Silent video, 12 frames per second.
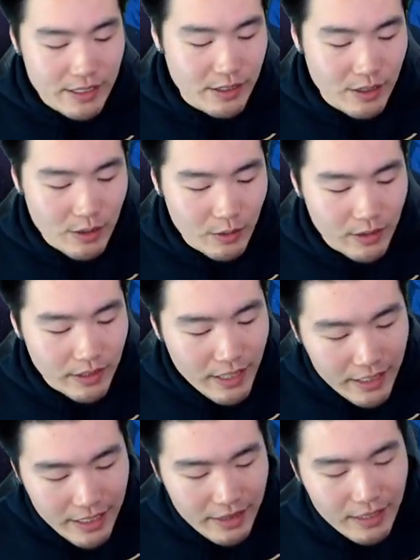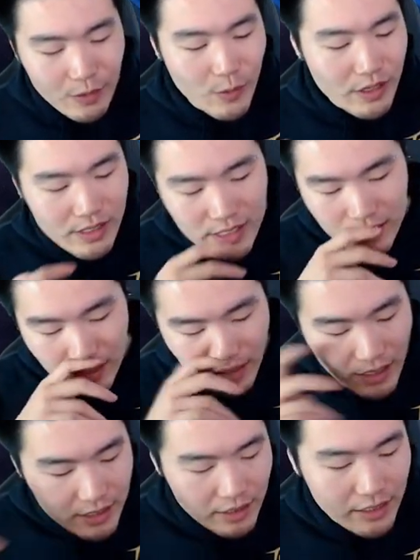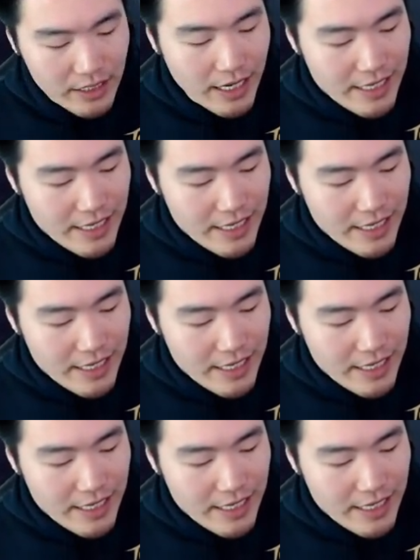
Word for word: So the lucky thing was, luckily,